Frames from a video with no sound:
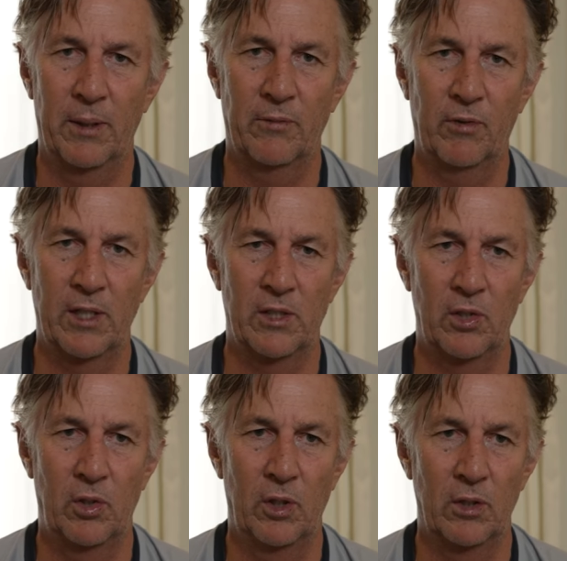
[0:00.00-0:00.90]
but for us
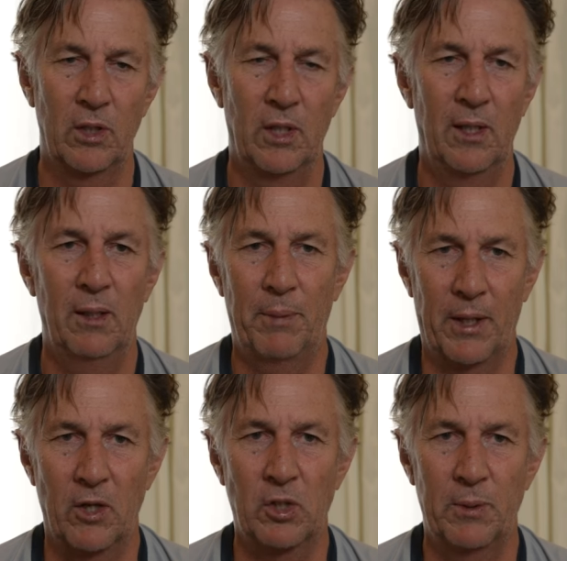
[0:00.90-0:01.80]
as a unit.
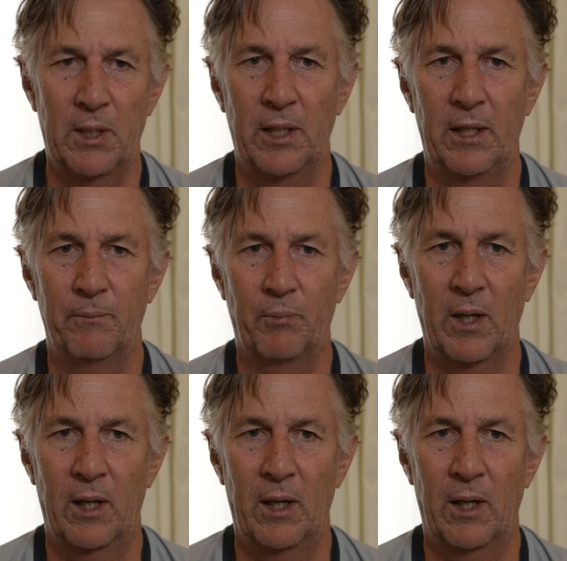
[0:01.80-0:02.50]
But ultimately...